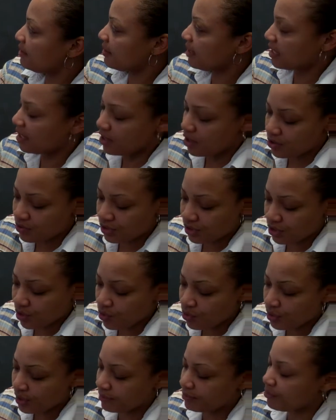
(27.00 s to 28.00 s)
it goes
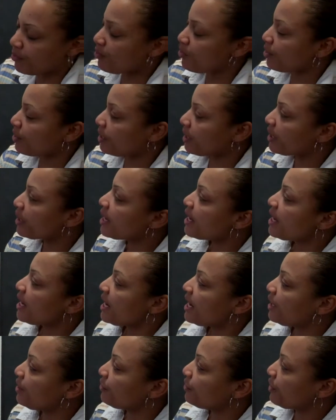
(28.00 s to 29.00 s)
on more
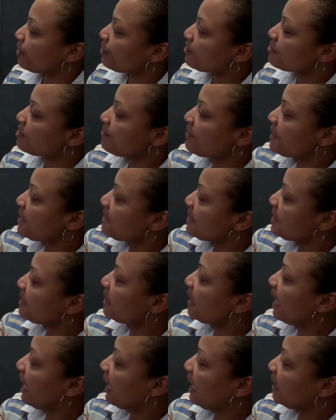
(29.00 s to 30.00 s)
in your notes, but it's in
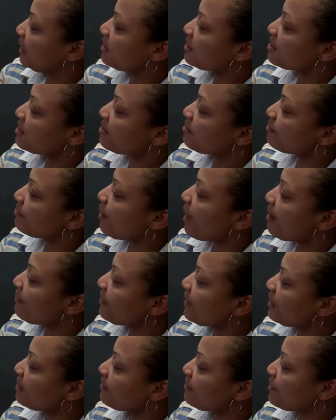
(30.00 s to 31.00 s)
the hands of
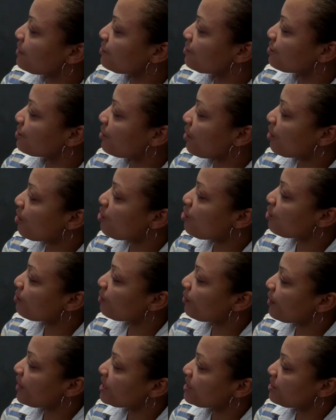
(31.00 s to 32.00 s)
private individuals or
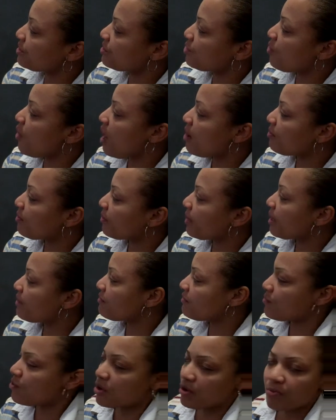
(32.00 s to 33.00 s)
corporations who operate
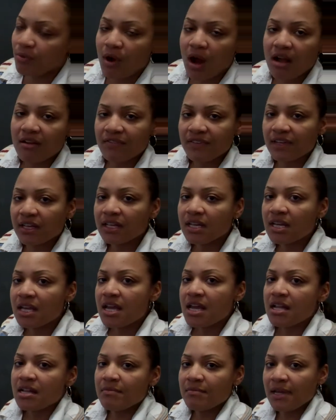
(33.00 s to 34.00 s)
for a profit.
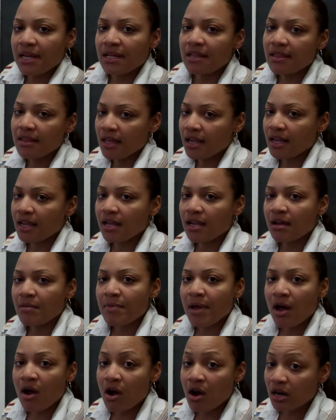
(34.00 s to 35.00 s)
The main thing
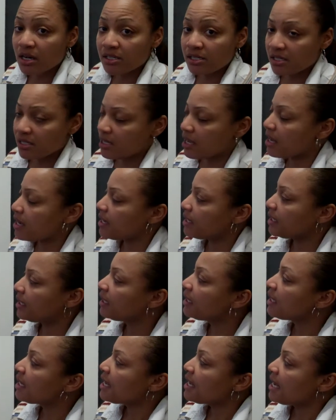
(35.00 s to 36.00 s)
about our society
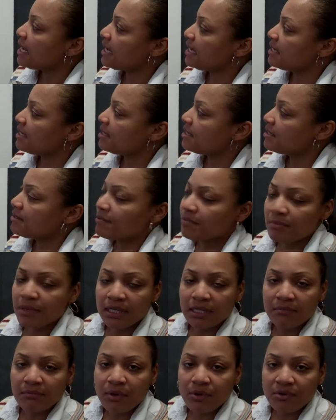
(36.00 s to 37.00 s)
is
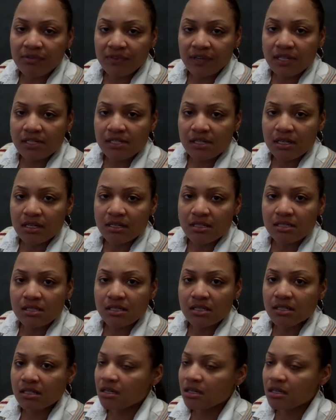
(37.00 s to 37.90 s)
money motivates us.